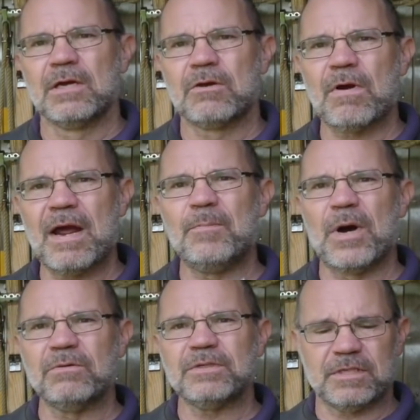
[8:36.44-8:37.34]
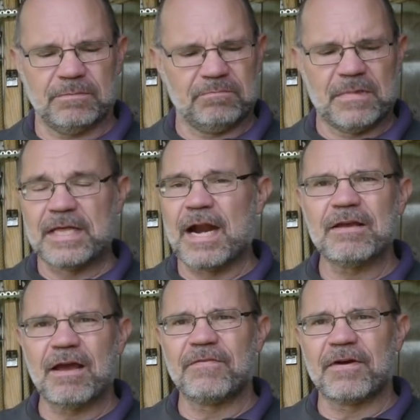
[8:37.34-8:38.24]
Crown bolts, they don't
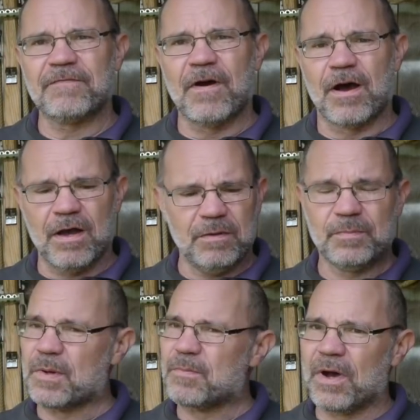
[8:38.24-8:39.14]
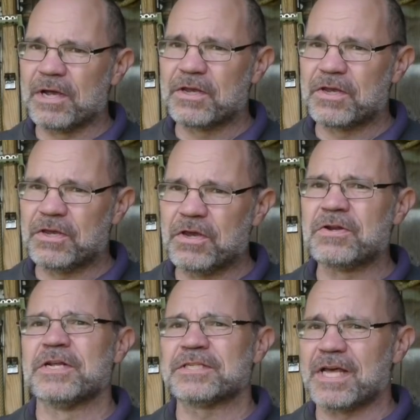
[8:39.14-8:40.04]
go very far, but my
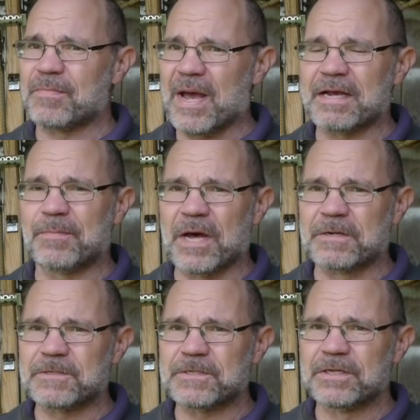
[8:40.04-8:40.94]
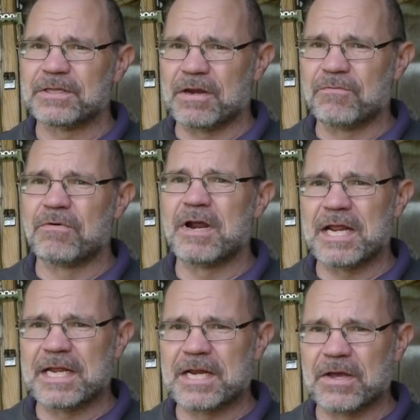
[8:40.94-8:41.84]
goodness, they pack a punch. They
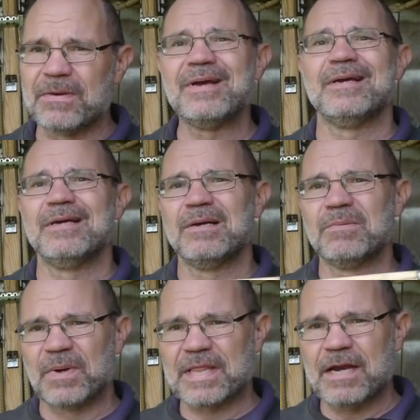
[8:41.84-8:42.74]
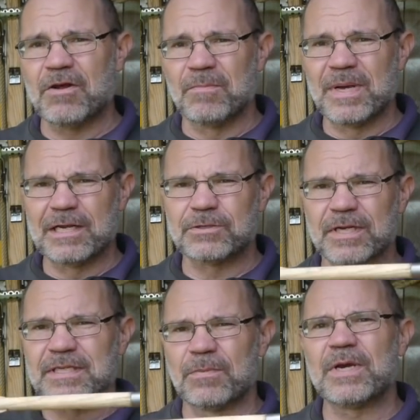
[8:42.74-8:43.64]
really do. But they're not
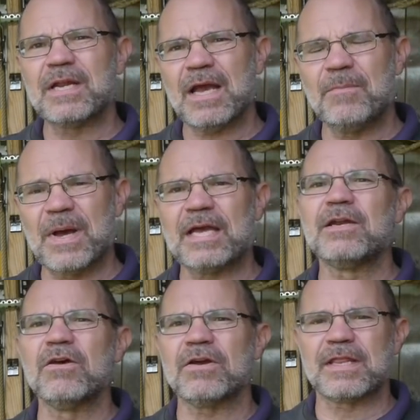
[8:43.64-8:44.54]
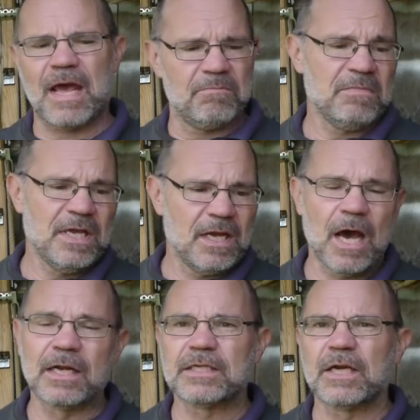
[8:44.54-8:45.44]
military. So we're going to come back and look at them in a
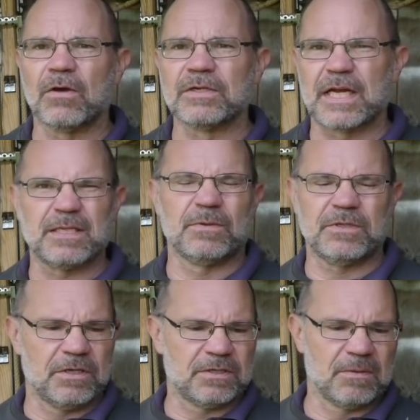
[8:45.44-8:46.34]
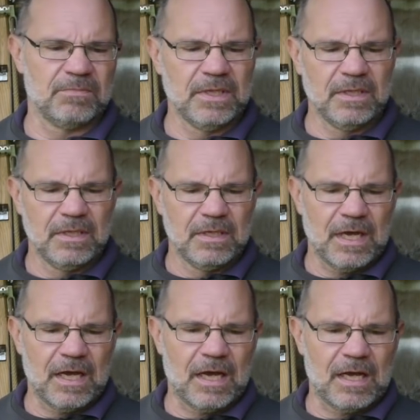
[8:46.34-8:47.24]
hunting context. We'll shoot some
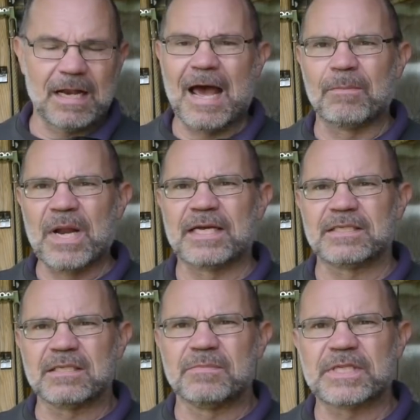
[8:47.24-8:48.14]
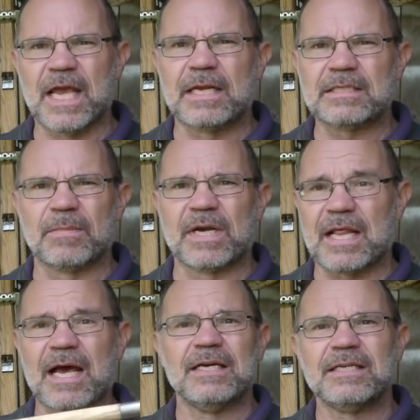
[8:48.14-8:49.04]
uh, lamb legs and some skin, something like
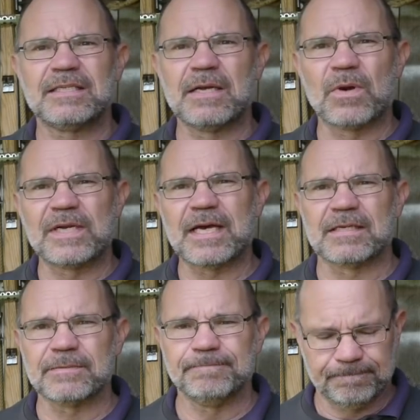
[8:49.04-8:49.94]
that, see what it does.